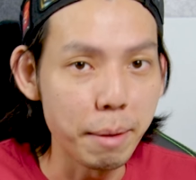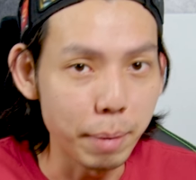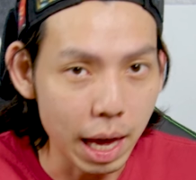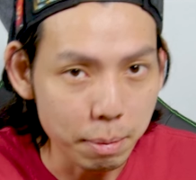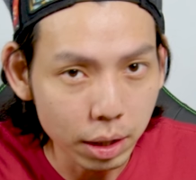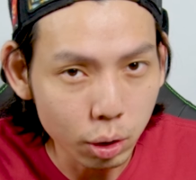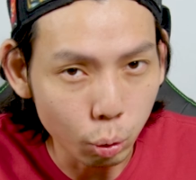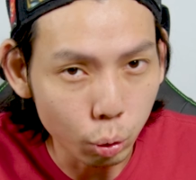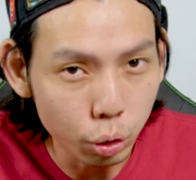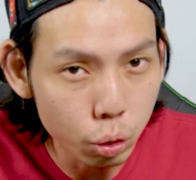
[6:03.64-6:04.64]
am able
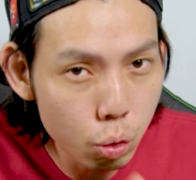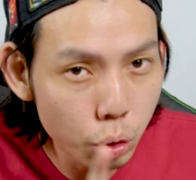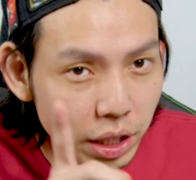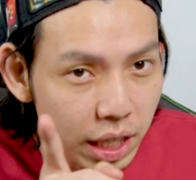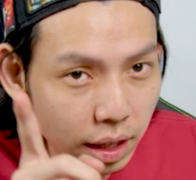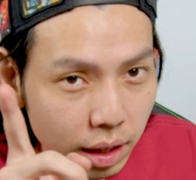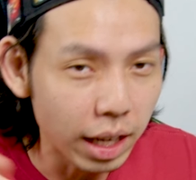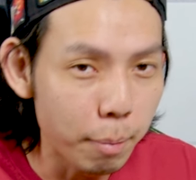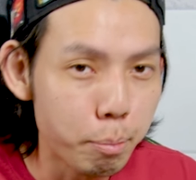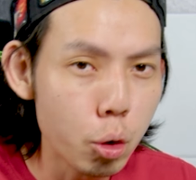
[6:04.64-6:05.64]
to use it
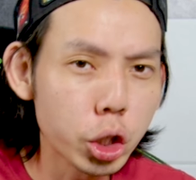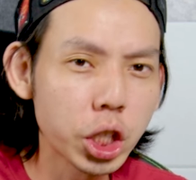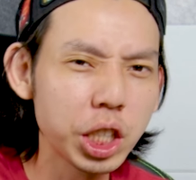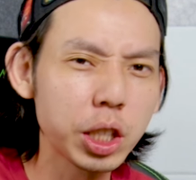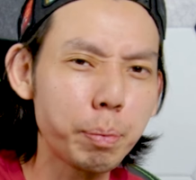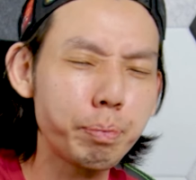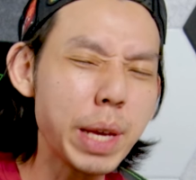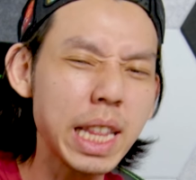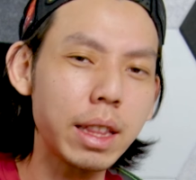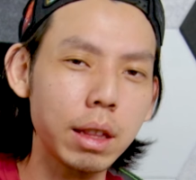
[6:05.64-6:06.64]
at the boost
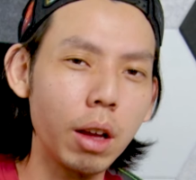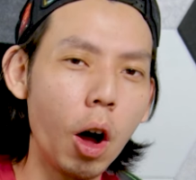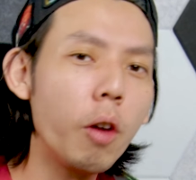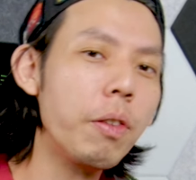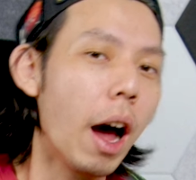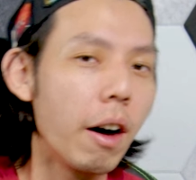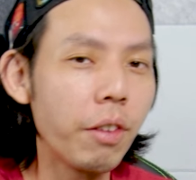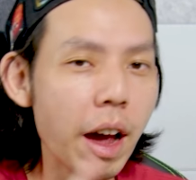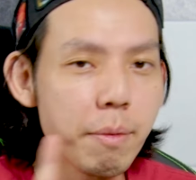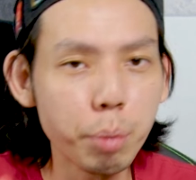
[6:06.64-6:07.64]
speed of
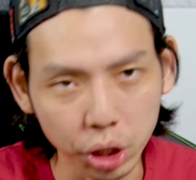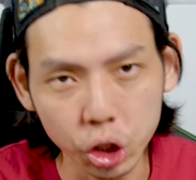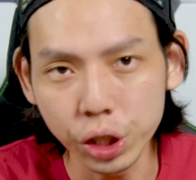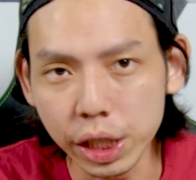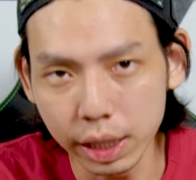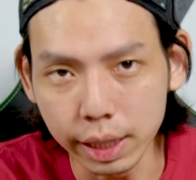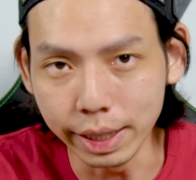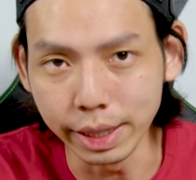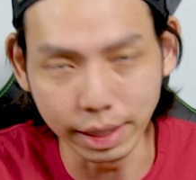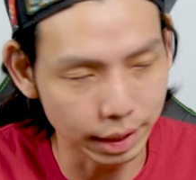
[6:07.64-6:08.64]
5.3
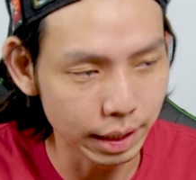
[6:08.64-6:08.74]
GHz,